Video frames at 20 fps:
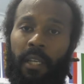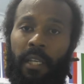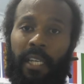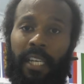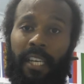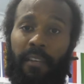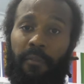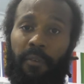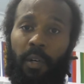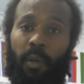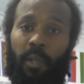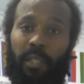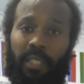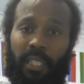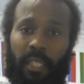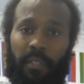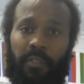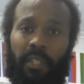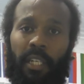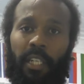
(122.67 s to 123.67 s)
give
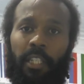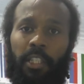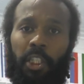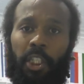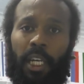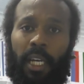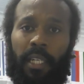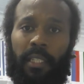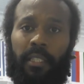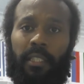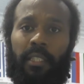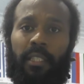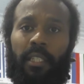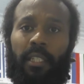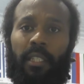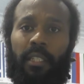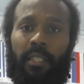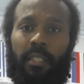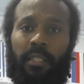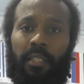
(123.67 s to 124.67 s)
ourselves a good chance
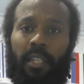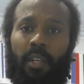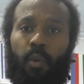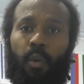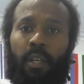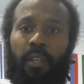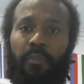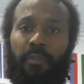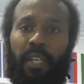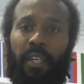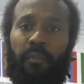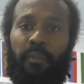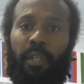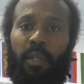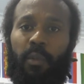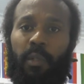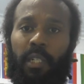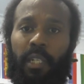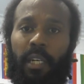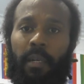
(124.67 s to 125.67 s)
to, to qualify for a
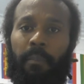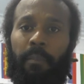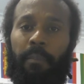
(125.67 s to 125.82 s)
World Cup.